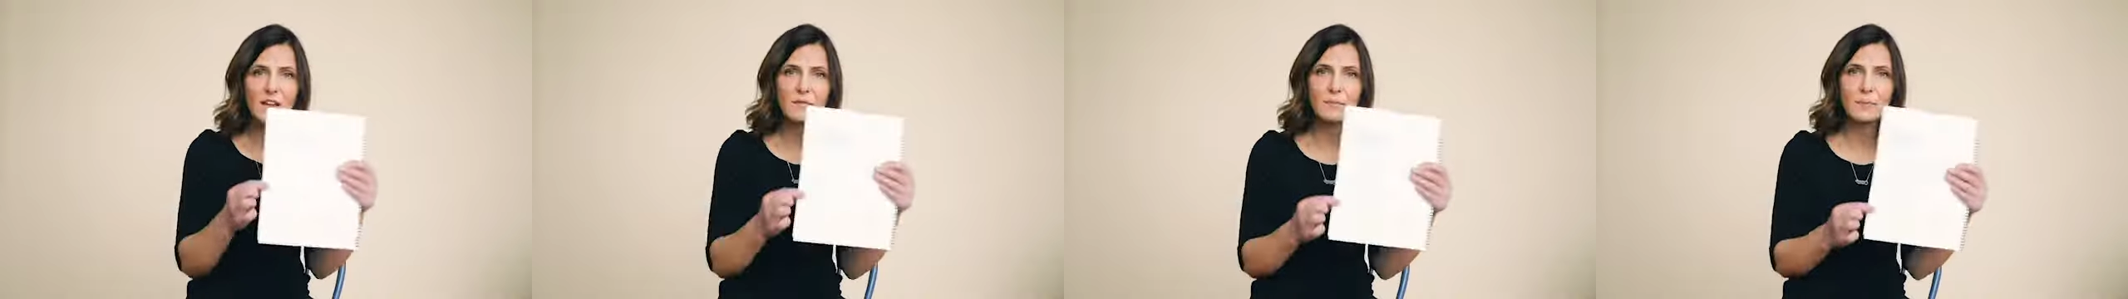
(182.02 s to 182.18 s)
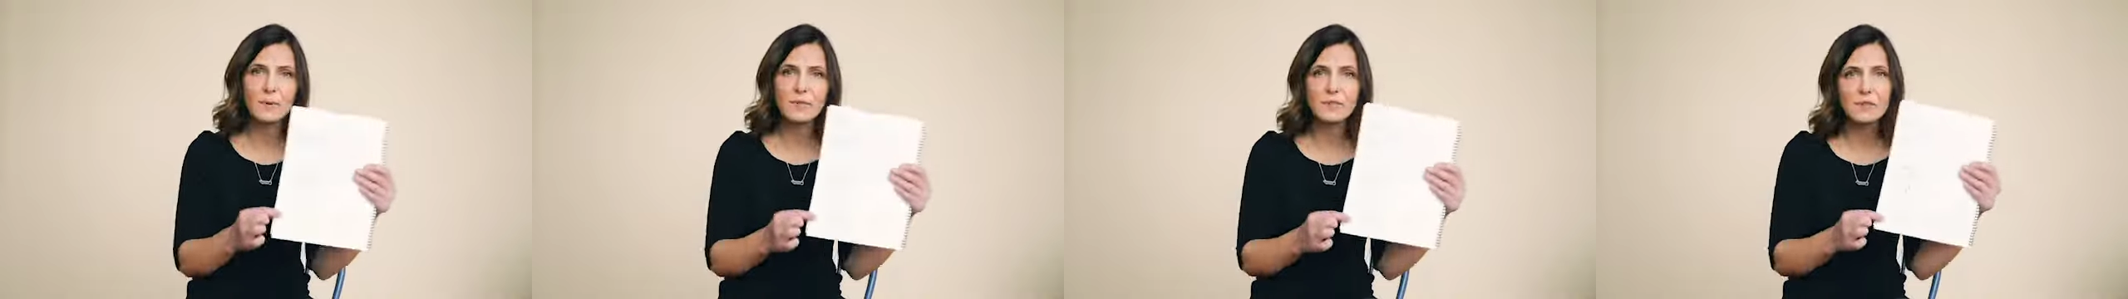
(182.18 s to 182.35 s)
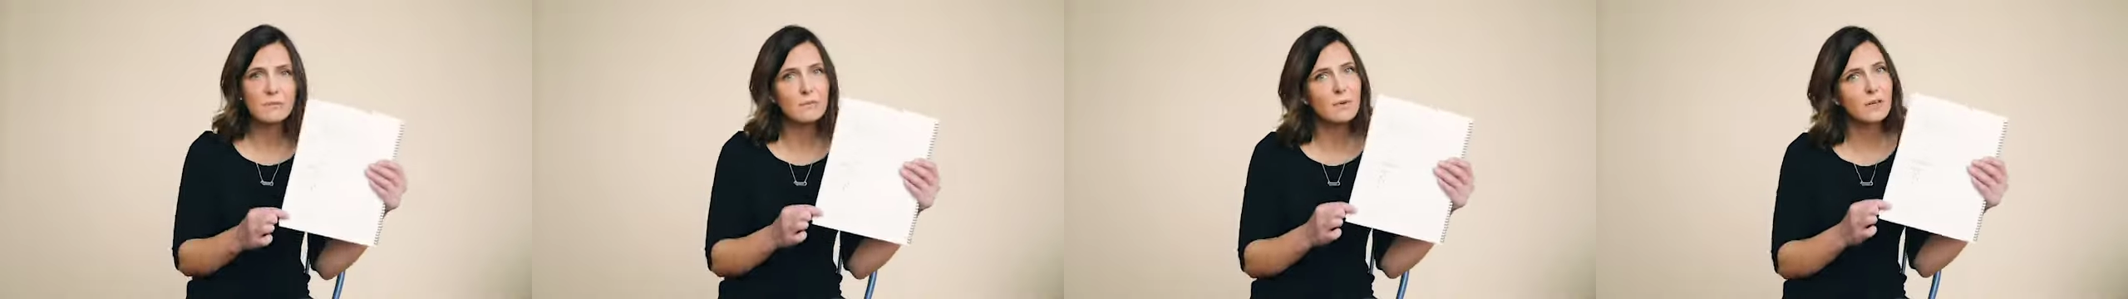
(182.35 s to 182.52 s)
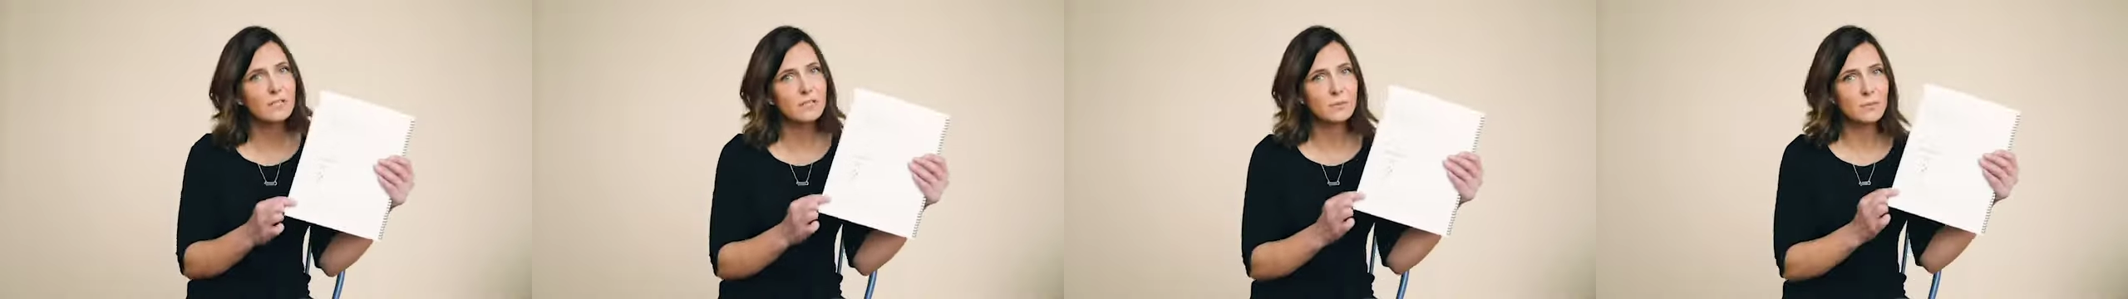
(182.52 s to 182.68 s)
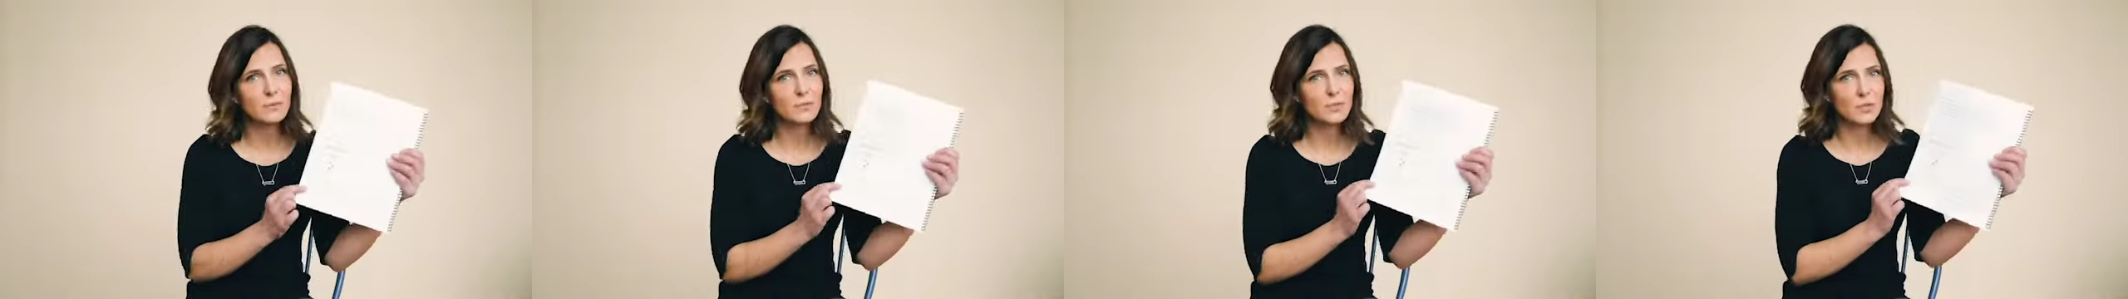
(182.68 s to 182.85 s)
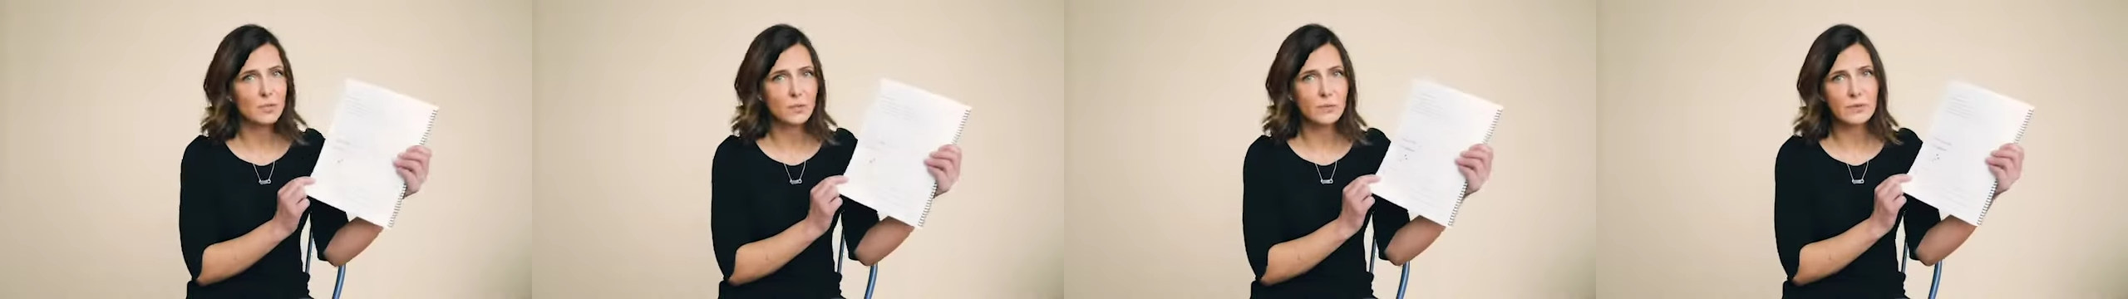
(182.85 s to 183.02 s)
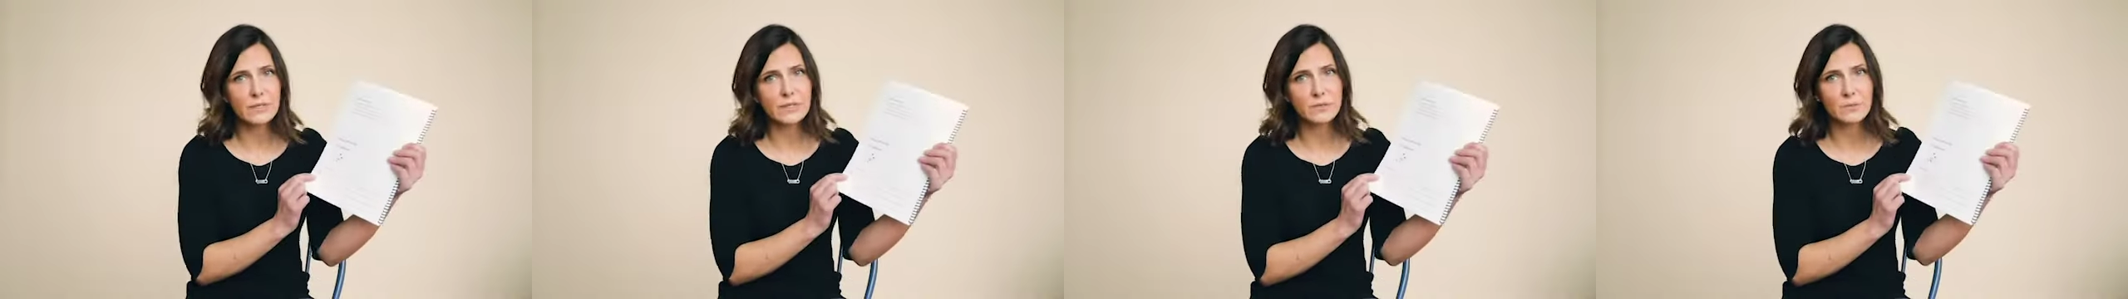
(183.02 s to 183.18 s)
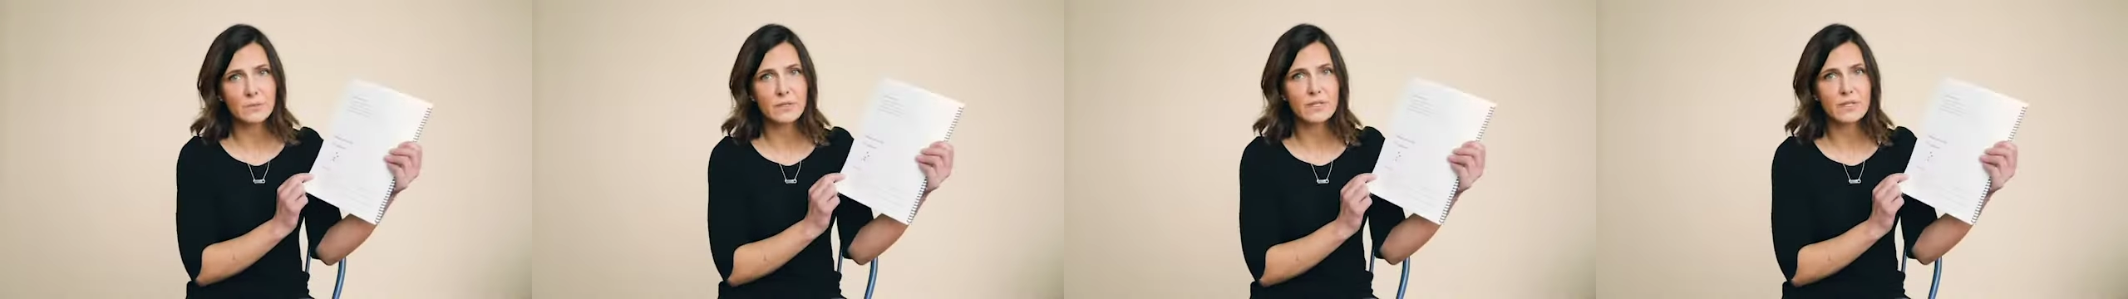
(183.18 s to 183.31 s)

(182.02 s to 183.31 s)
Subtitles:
I put the multiple choice